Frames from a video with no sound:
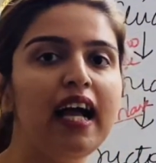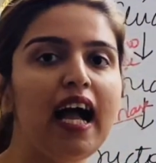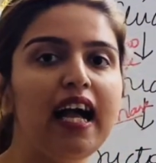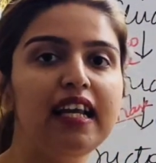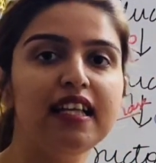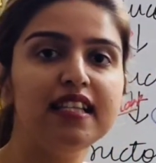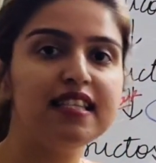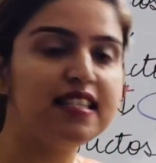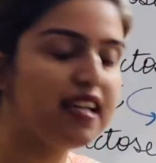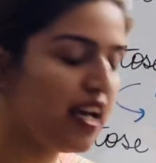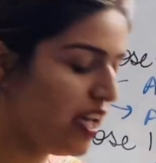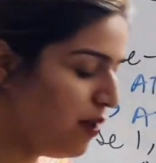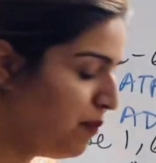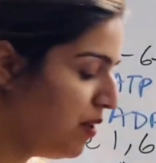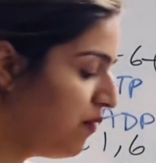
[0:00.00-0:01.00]
An
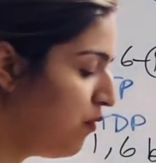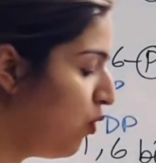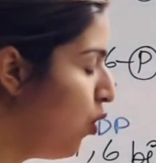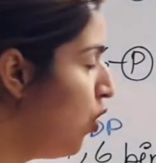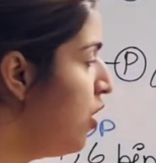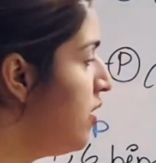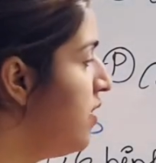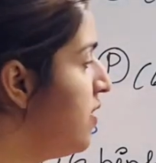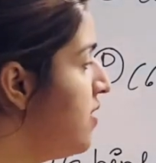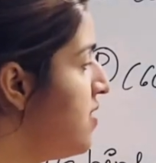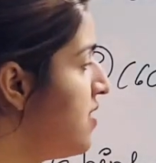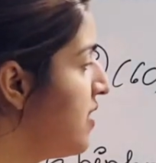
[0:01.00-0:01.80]
enzyme involved in this